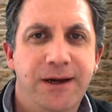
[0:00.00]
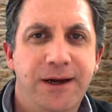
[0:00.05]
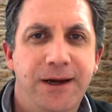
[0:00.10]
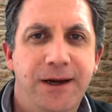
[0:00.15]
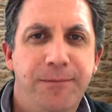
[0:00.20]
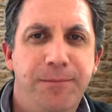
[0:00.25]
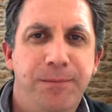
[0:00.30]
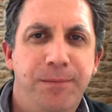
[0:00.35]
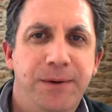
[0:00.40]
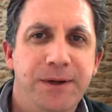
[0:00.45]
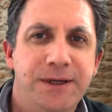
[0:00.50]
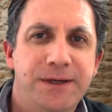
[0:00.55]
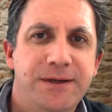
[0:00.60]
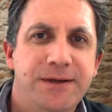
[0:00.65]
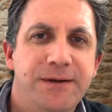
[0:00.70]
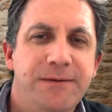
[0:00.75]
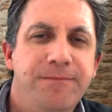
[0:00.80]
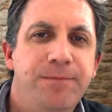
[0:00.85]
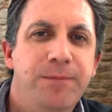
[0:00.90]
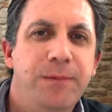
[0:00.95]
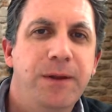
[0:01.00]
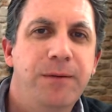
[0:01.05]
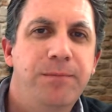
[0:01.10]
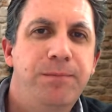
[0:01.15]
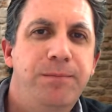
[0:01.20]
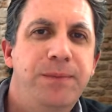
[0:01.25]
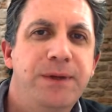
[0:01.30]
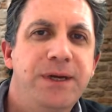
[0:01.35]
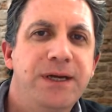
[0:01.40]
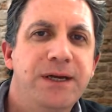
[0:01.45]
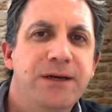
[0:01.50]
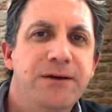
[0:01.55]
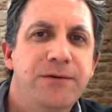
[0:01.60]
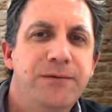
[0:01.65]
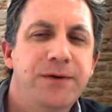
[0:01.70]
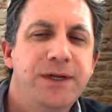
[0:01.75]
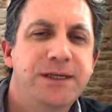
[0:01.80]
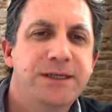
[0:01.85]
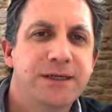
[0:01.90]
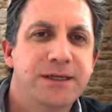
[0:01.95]
Uh, but being in
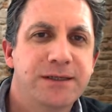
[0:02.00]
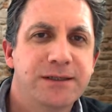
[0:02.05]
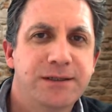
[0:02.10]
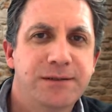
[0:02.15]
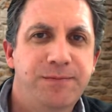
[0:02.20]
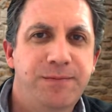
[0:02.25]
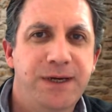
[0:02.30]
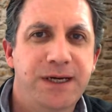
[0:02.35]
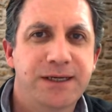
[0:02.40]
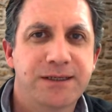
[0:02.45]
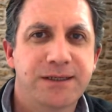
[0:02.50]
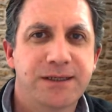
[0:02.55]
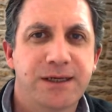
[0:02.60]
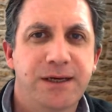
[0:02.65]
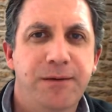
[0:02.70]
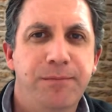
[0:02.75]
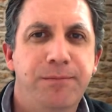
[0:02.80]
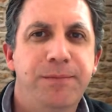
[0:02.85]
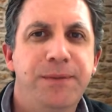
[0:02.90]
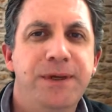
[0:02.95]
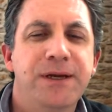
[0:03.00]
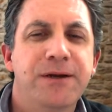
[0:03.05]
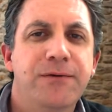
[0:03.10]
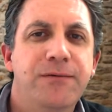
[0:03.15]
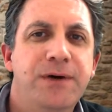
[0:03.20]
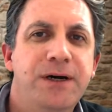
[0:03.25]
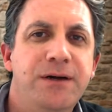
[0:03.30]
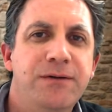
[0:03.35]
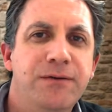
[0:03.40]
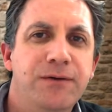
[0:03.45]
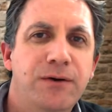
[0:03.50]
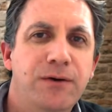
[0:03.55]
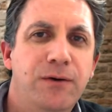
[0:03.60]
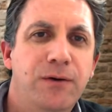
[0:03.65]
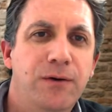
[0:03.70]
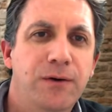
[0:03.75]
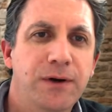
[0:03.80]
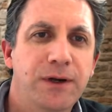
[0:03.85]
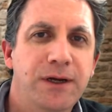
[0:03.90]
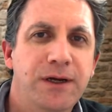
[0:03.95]
a retail space, being around the
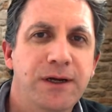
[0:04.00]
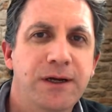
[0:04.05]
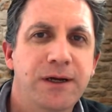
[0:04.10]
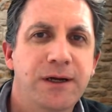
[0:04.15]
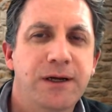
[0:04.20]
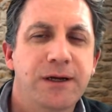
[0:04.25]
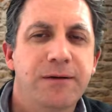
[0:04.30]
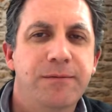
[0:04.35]
corner,